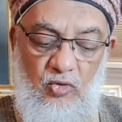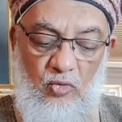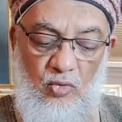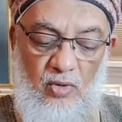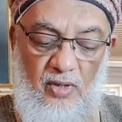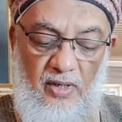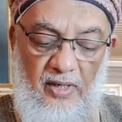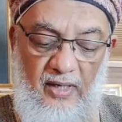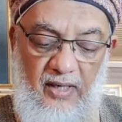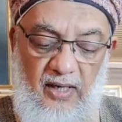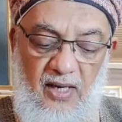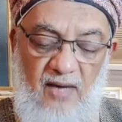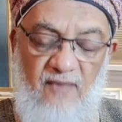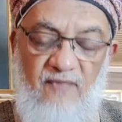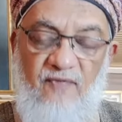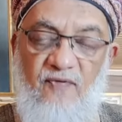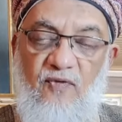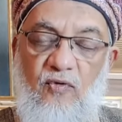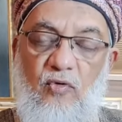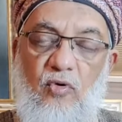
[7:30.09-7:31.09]
to
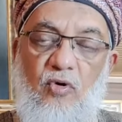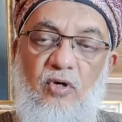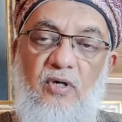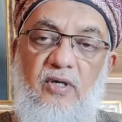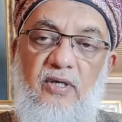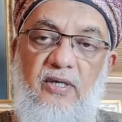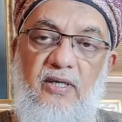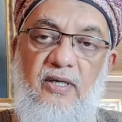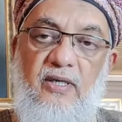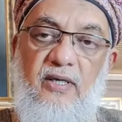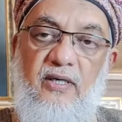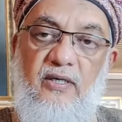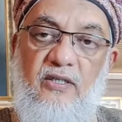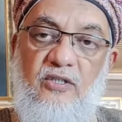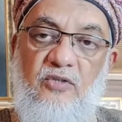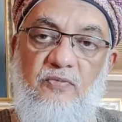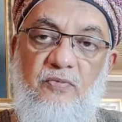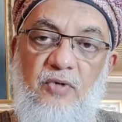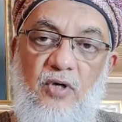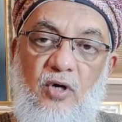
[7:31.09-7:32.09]
love good
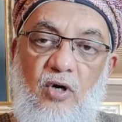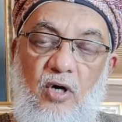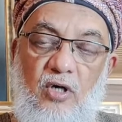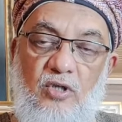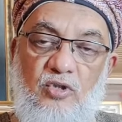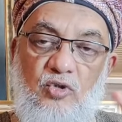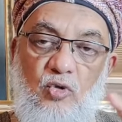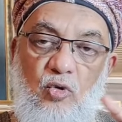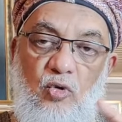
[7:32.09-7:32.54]
deeds because